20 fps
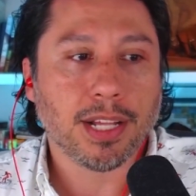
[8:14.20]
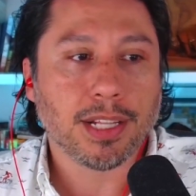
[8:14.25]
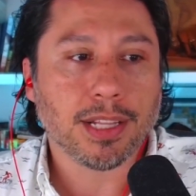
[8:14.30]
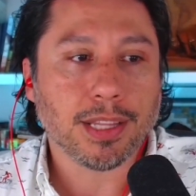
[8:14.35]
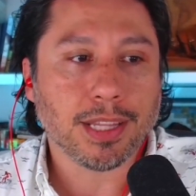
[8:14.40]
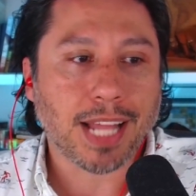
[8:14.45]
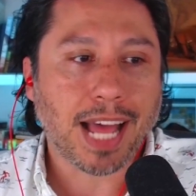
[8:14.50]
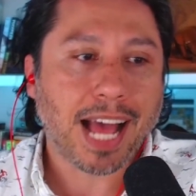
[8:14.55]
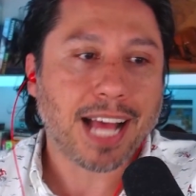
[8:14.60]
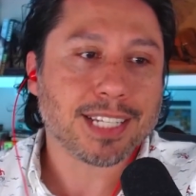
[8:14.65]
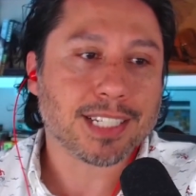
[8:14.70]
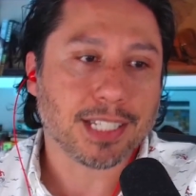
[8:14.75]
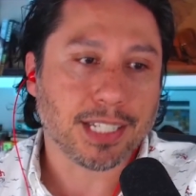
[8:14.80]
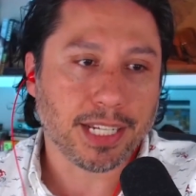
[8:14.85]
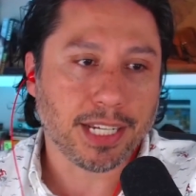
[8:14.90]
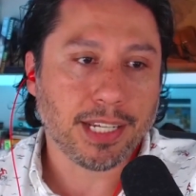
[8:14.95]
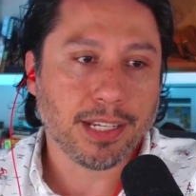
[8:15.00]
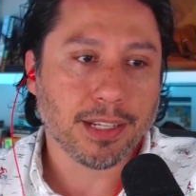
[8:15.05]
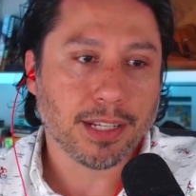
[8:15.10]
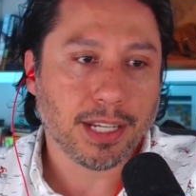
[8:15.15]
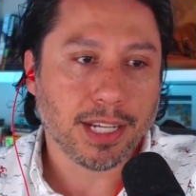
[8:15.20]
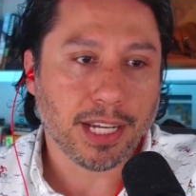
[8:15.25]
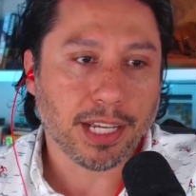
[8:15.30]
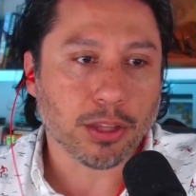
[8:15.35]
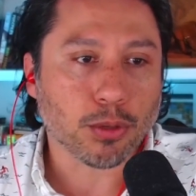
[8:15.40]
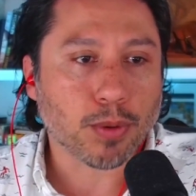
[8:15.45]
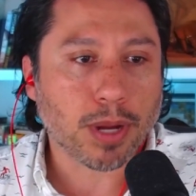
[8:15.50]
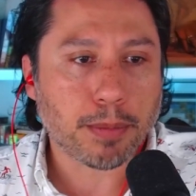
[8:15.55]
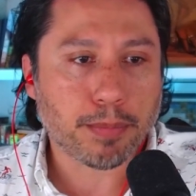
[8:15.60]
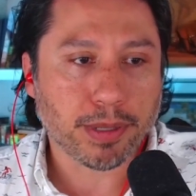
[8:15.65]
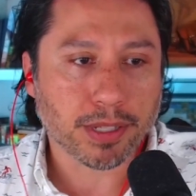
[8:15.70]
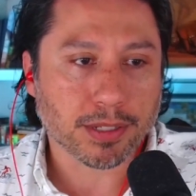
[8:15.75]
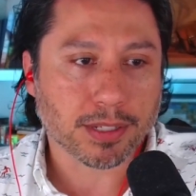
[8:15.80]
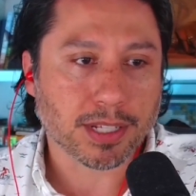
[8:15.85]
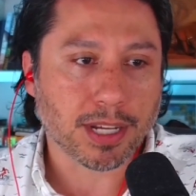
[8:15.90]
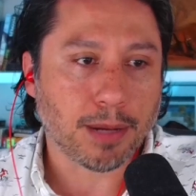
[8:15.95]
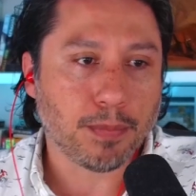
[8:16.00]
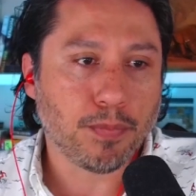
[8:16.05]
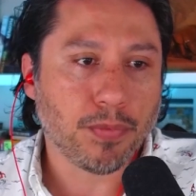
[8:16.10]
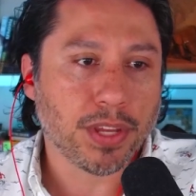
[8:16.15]
Lastly, in the Red Pill
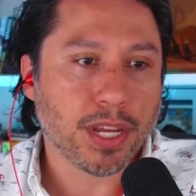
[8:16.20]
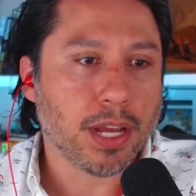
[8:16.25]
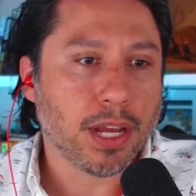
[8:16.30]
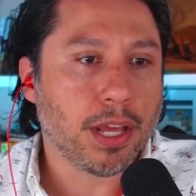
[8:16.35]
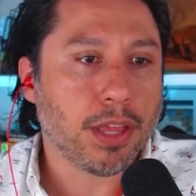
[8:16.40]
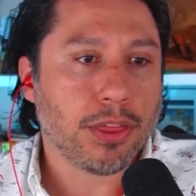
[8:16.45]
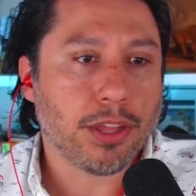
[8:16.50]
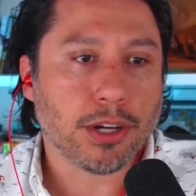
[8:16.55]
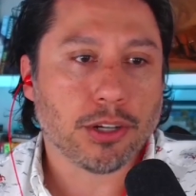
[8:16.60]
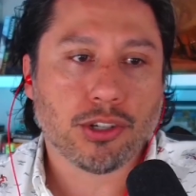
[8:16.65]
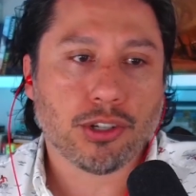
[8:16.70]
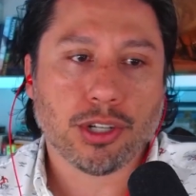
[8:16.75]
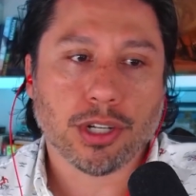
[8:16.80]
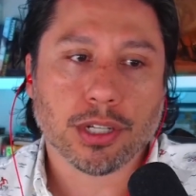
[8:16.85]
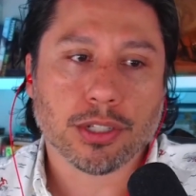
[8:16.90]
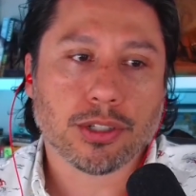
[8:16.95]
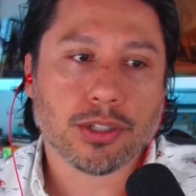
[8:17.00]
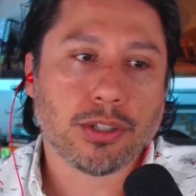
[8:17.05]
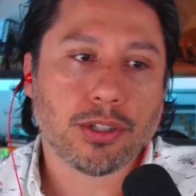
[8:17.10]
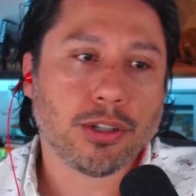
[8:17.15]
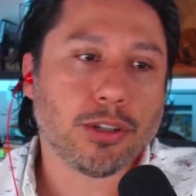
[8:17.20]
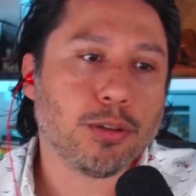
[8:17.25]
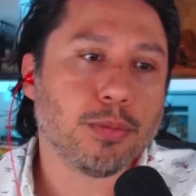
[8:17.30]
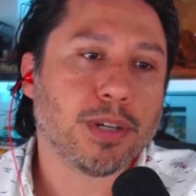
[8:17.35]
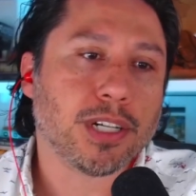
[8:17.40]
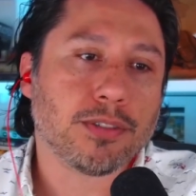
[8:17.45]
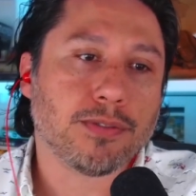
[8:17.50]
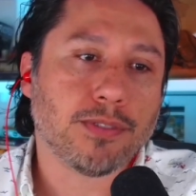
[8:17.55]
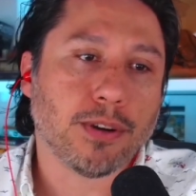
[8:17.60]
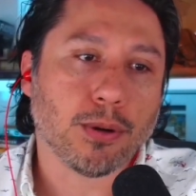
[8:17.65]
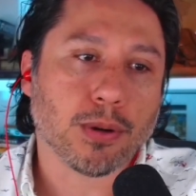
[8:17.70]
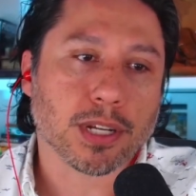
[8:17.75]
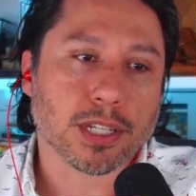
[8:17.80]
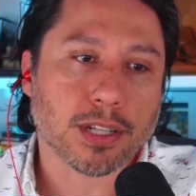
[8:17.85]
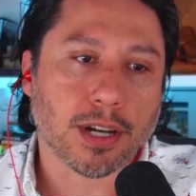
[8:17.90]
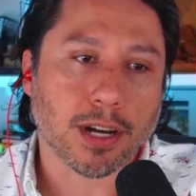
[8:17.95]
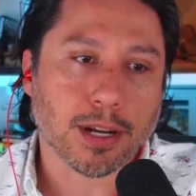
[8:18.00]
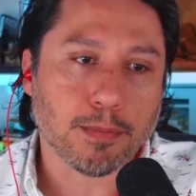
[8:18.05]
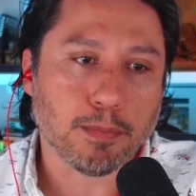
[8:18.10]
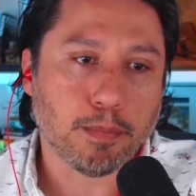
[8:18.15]
sub, there's just too much focus
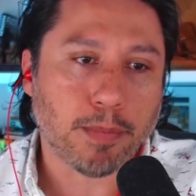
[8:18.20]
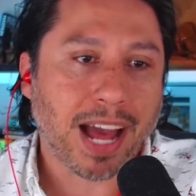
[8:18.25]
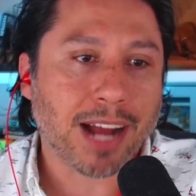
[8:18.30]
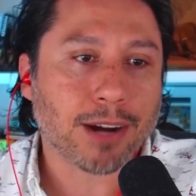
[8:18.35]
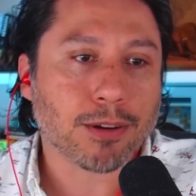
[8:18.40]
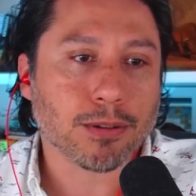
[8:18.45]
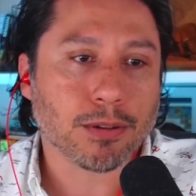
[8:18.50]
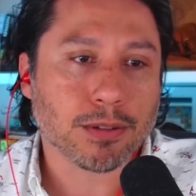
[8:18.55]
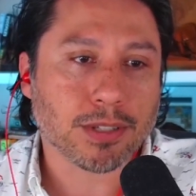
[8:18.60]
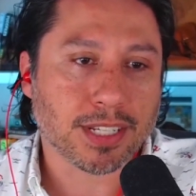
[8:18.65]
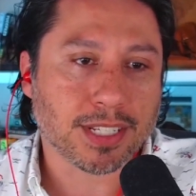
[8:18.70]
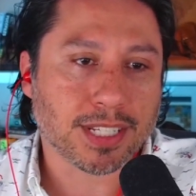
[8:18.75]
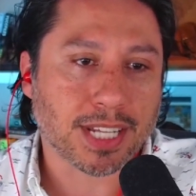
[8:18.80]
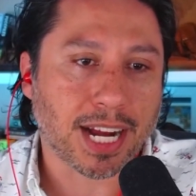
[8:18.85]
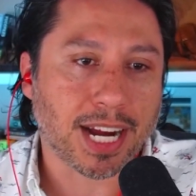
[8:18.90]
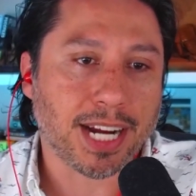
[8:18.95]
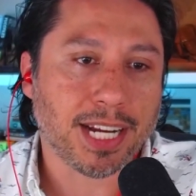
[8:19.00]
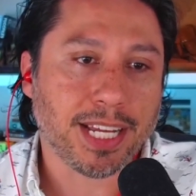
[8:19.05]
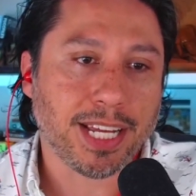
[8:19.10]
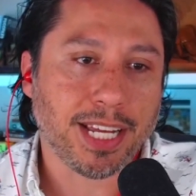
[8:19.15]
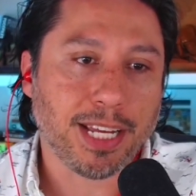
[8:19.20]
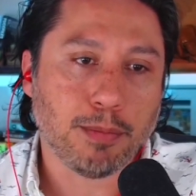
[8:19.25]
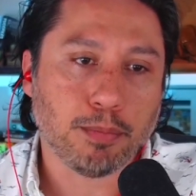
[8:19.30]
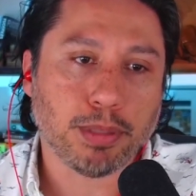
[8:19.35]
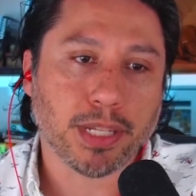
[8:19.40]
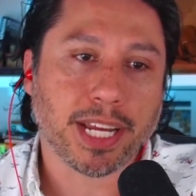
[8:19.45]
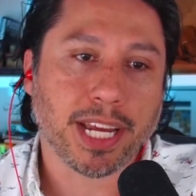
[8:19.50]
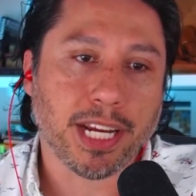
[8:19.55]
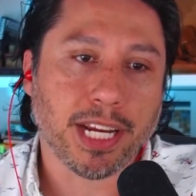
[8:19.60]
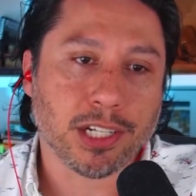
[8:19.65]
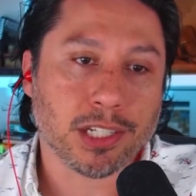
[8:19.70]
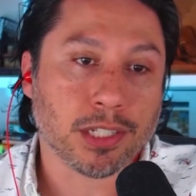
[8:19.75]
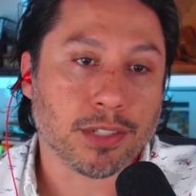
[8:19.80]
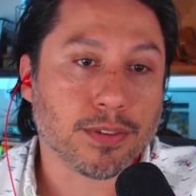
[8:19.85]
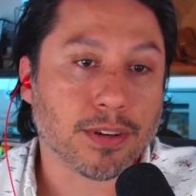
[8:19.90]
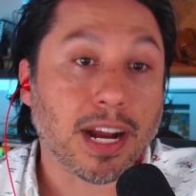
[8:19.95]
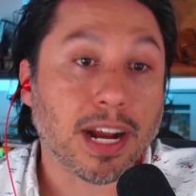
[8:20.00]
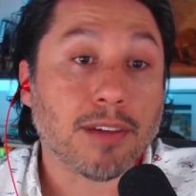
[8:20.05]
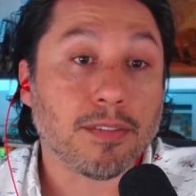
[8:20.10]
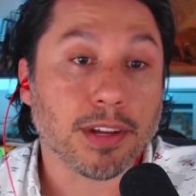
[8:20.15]
on macro society implications
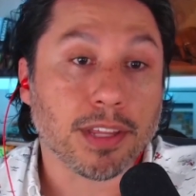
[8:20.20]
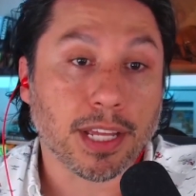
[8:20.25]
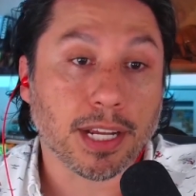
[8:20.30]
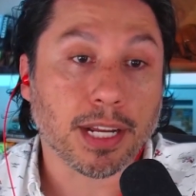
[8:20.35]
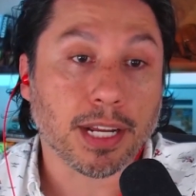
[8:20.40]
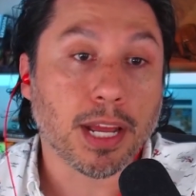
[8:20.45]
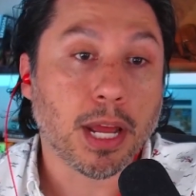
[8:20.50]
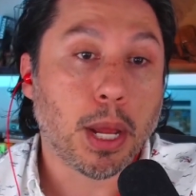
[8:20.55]
for everything.